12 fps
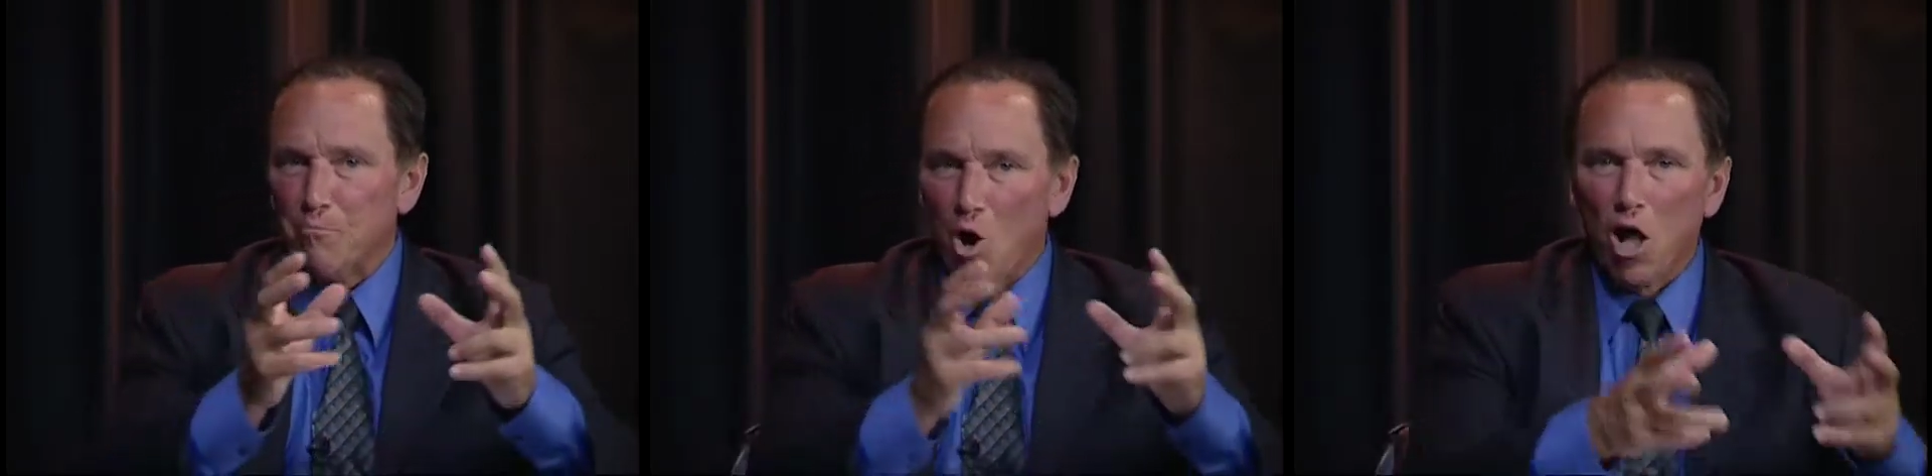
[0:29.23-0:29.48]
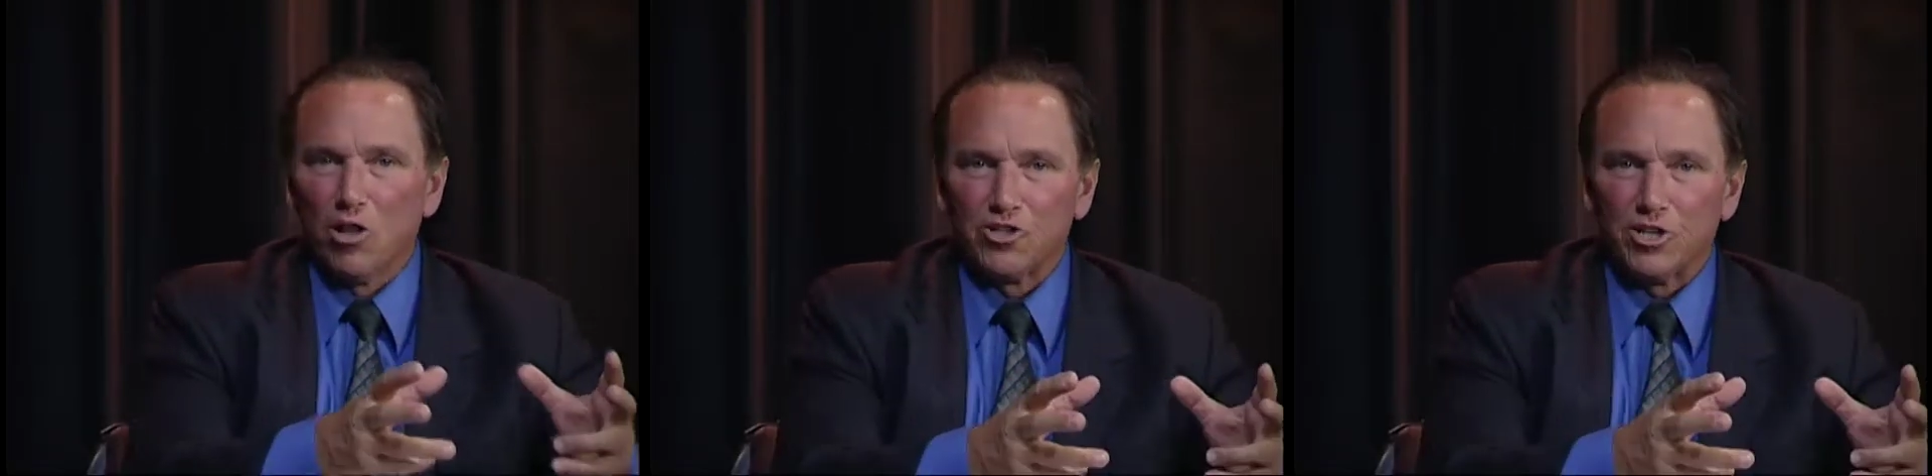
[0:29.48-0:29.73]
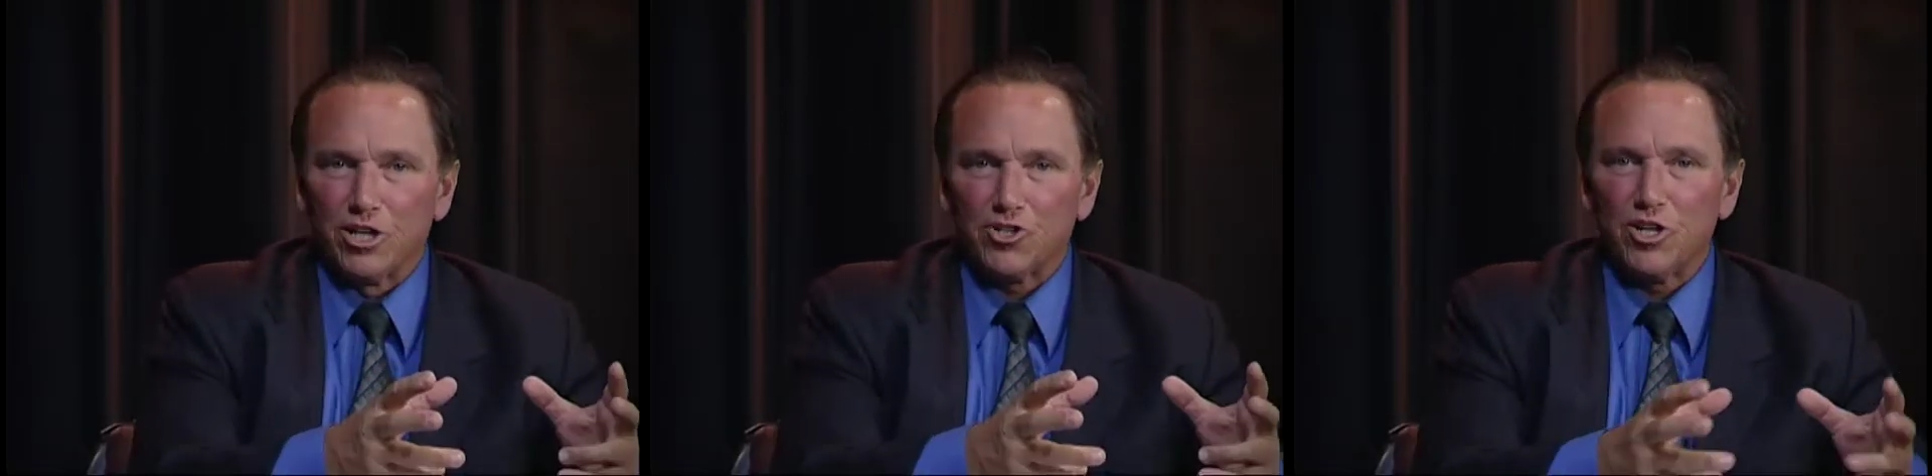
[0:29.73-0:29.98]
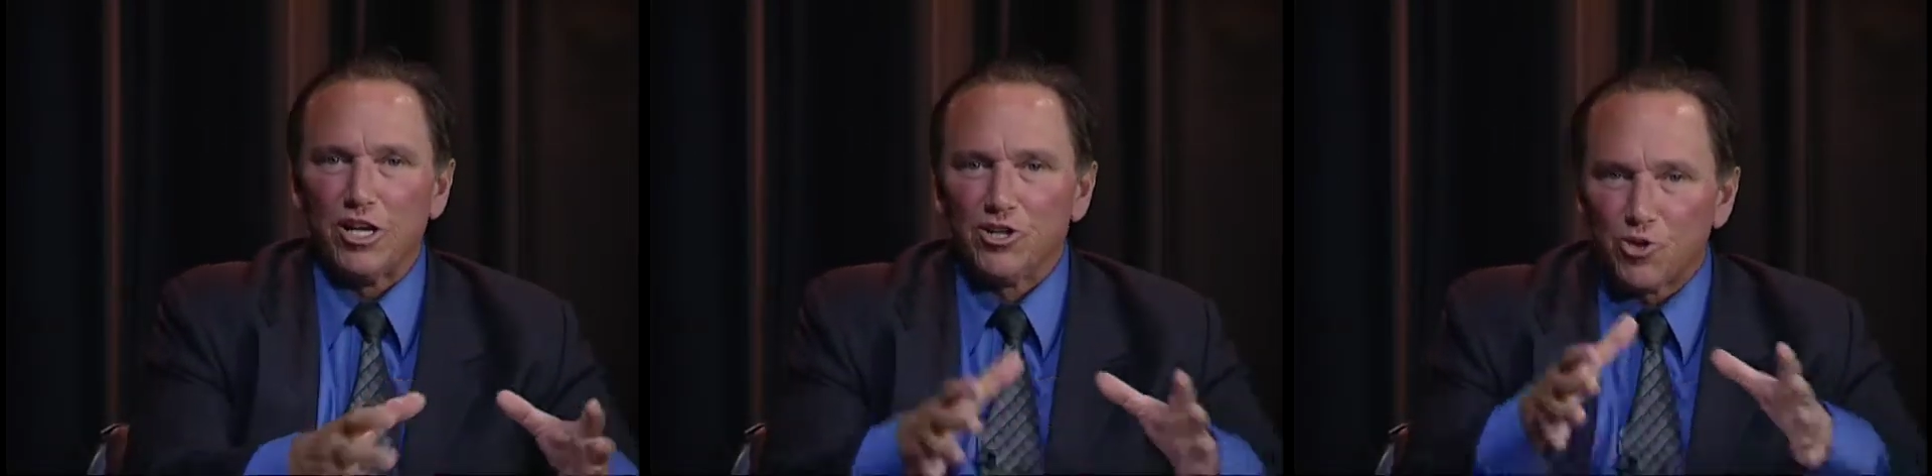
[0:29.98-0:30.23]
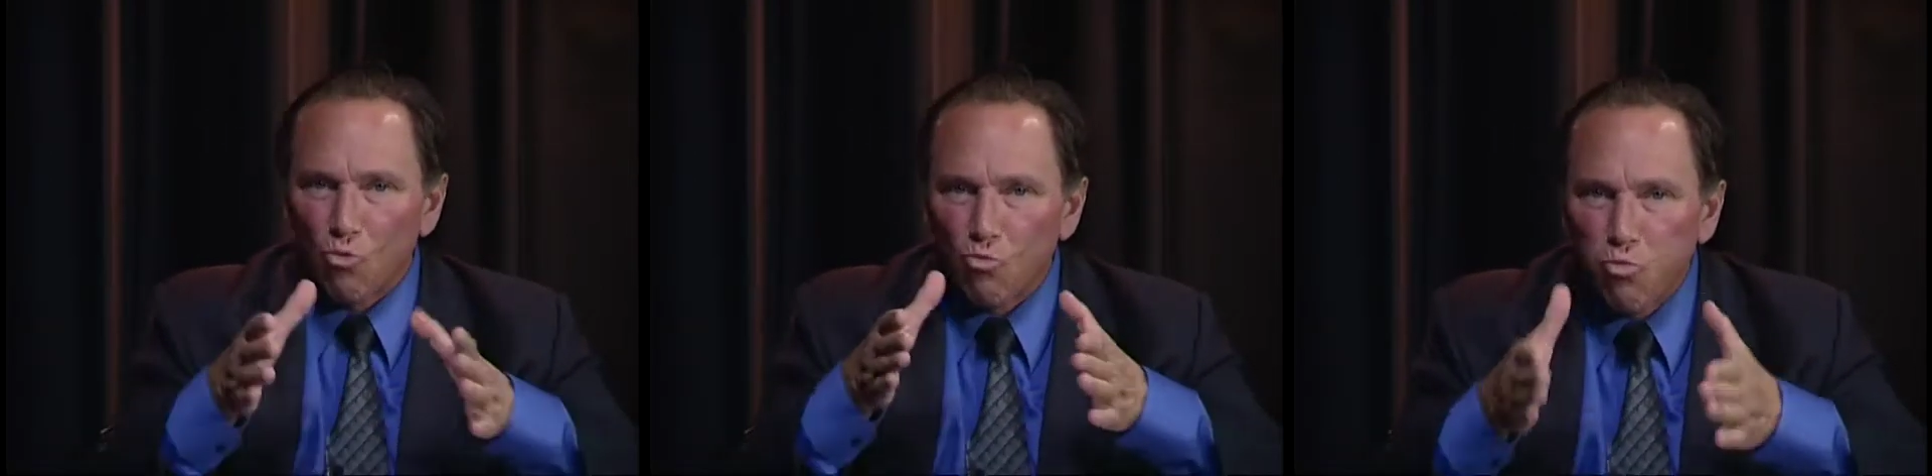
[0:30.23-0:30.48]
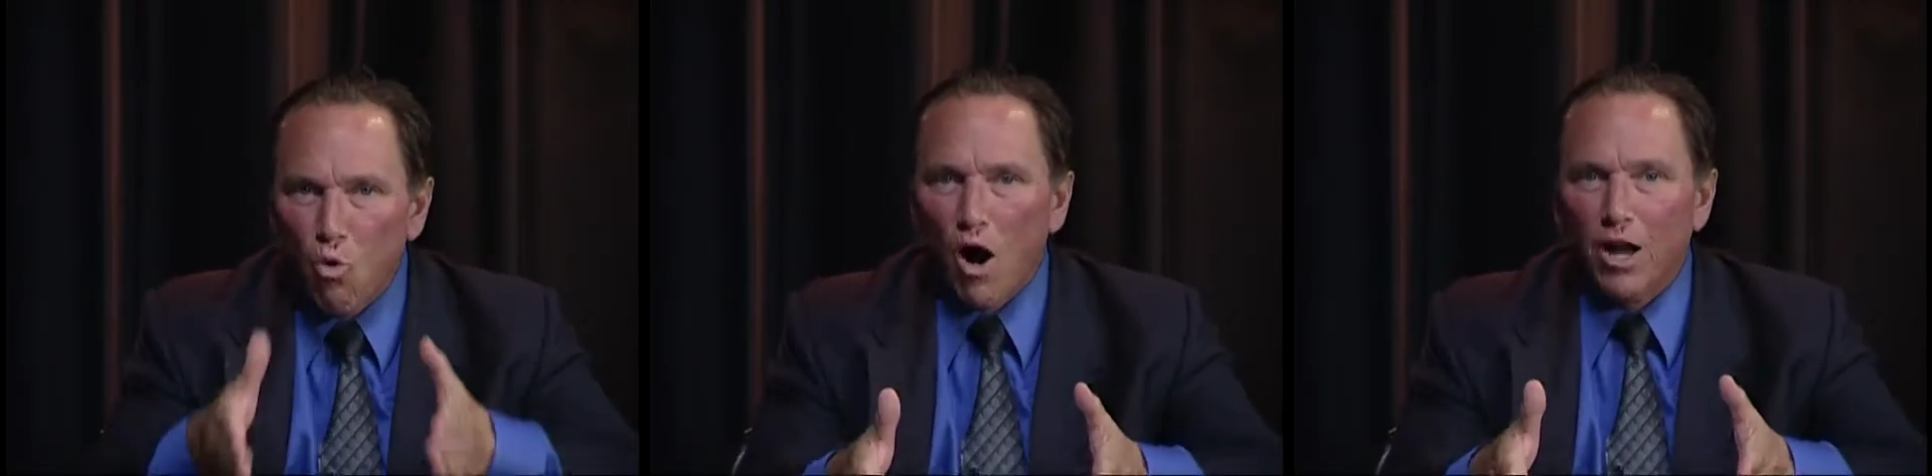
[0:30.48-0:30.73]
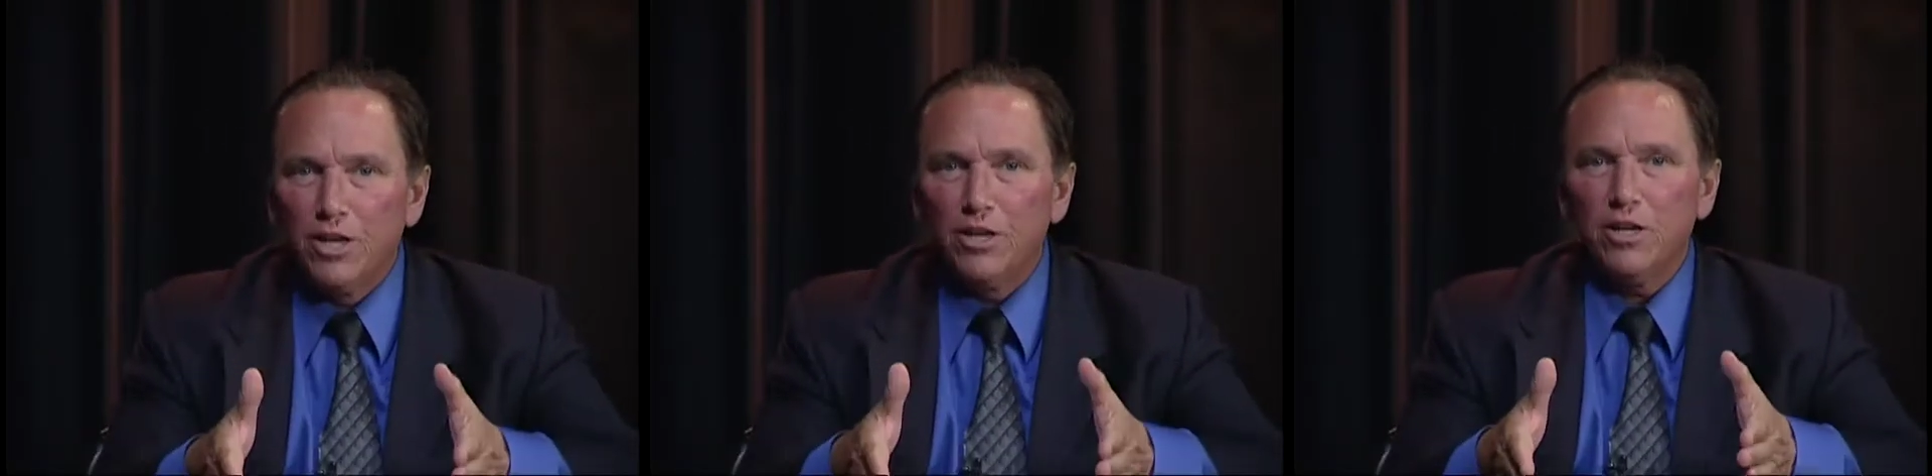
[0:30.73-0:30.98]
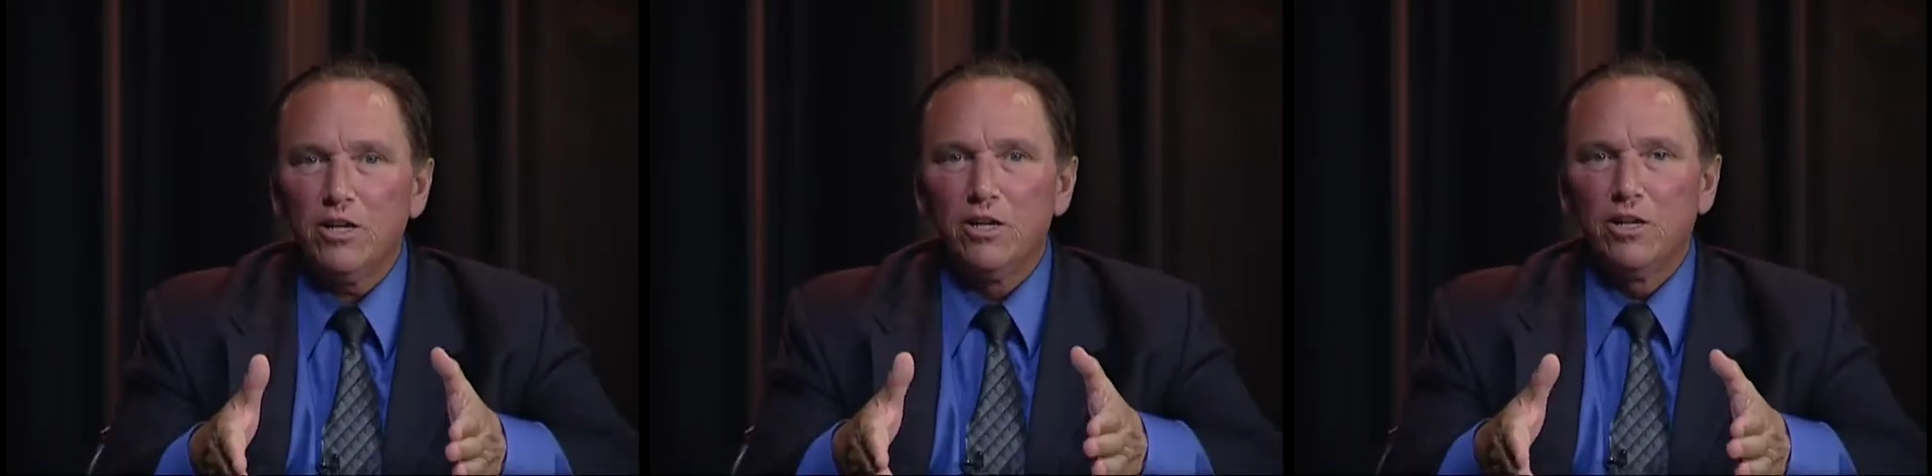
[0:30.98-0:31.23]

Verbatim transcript: politics into one